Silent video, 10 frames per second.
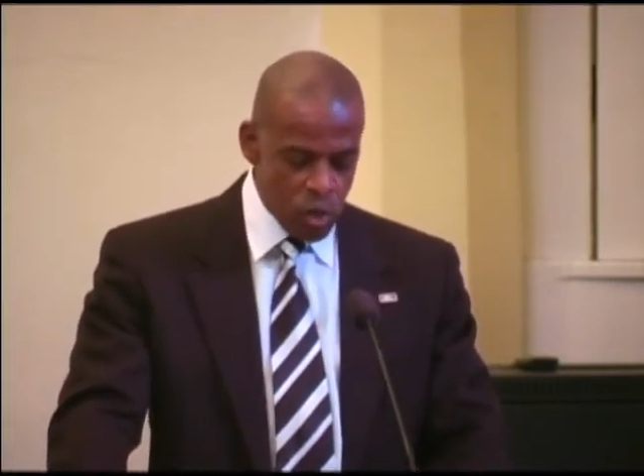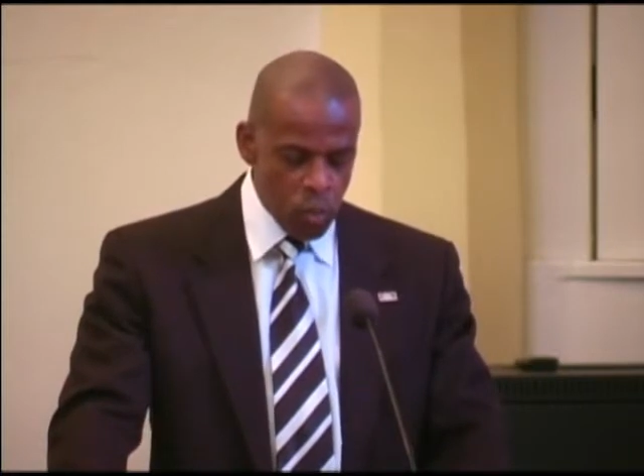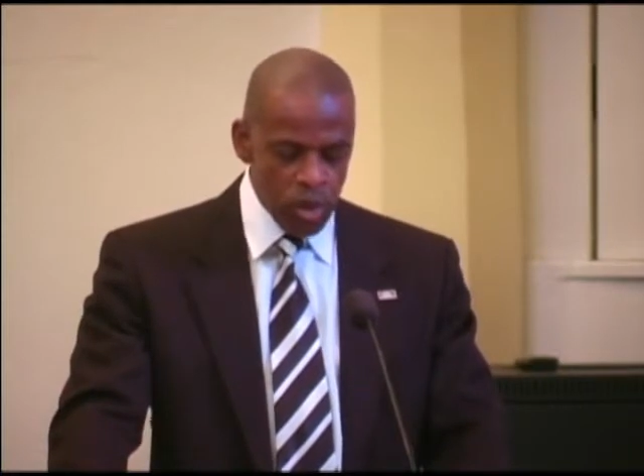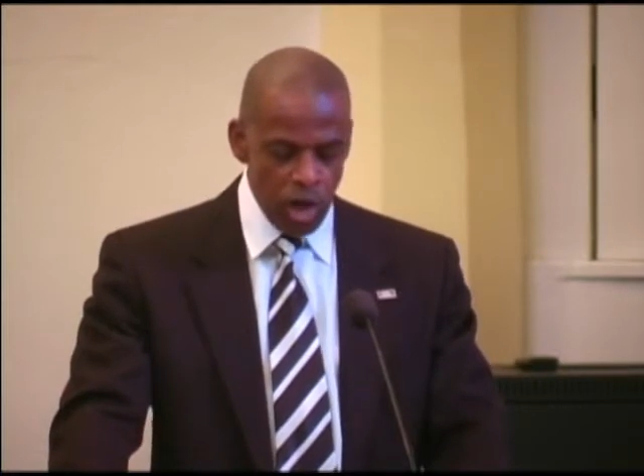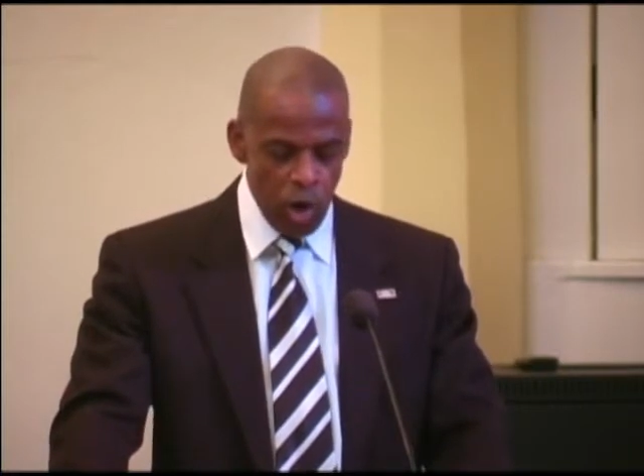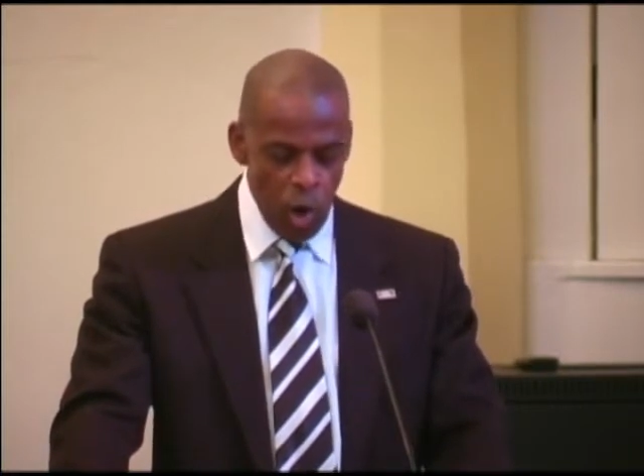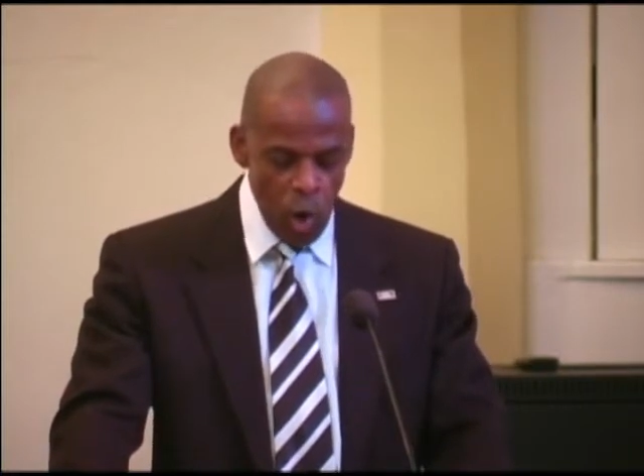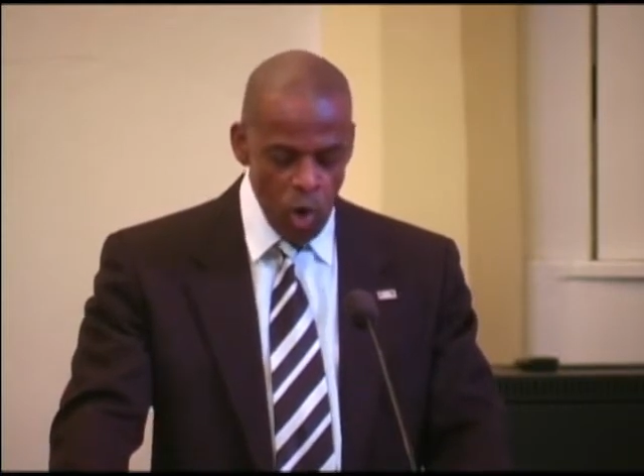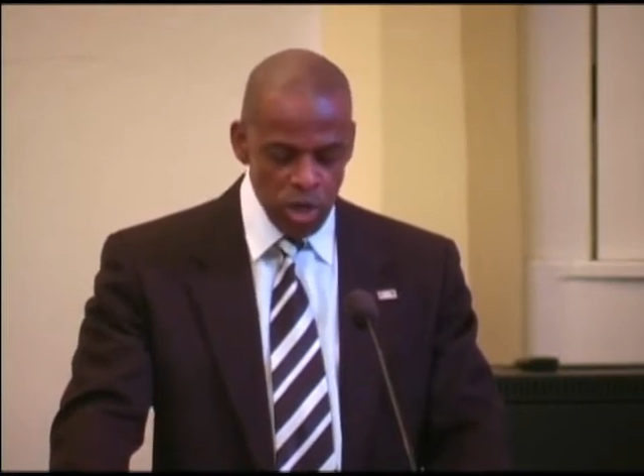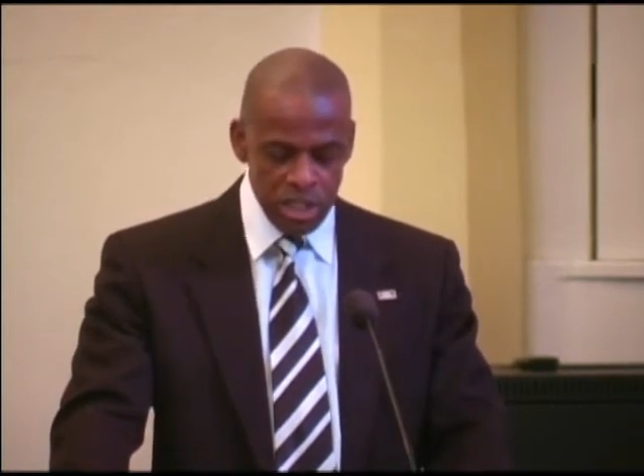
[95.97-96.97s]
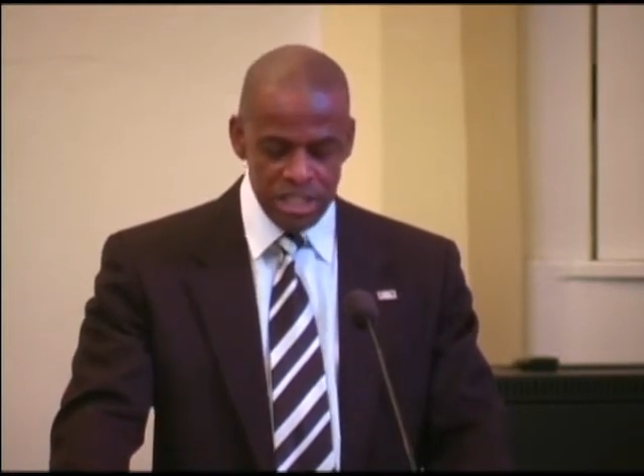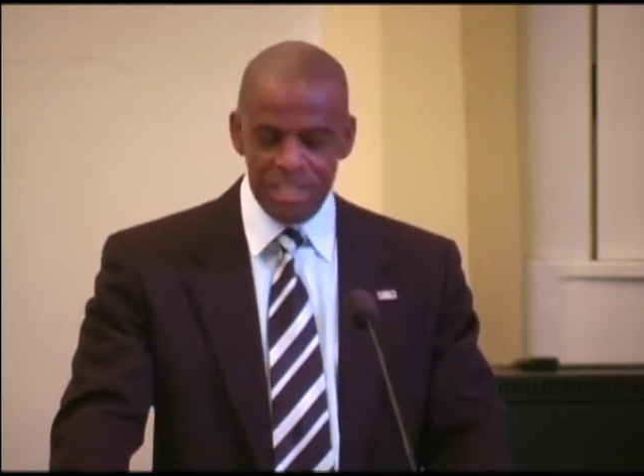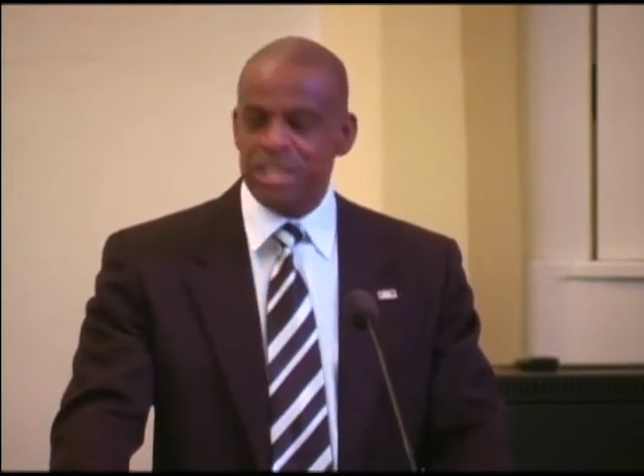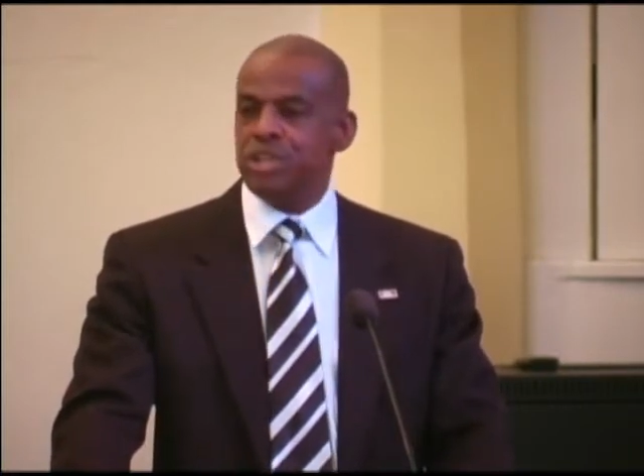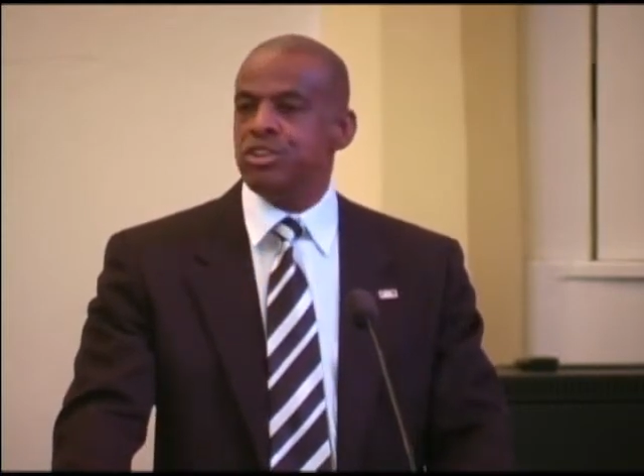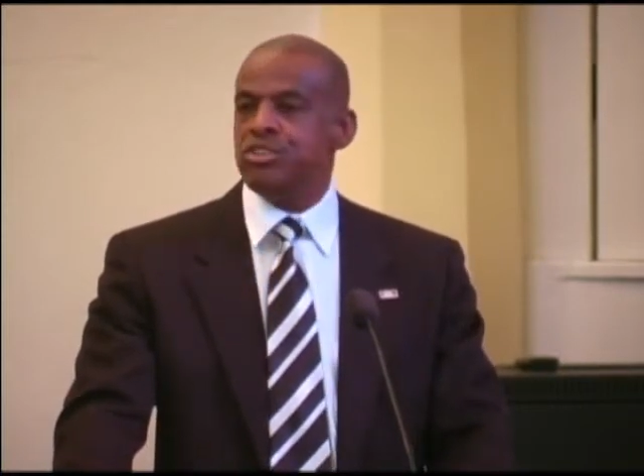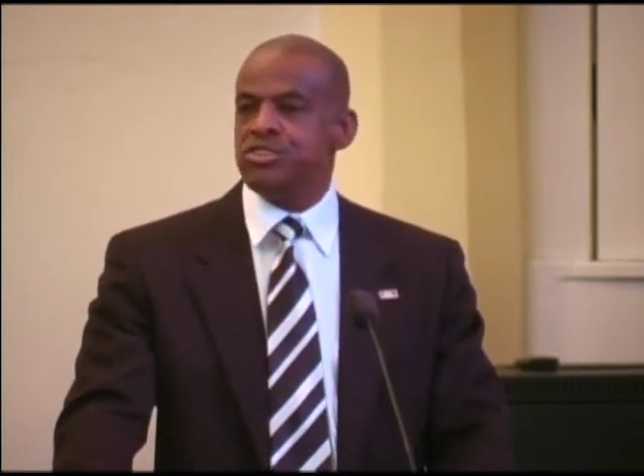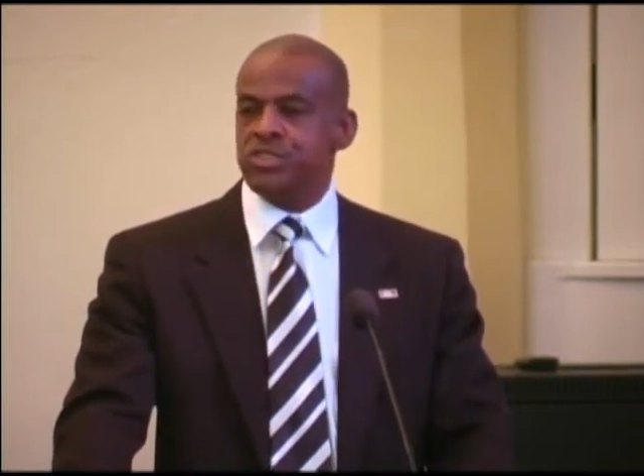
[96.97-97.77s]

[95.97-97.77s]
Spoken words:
with our own continued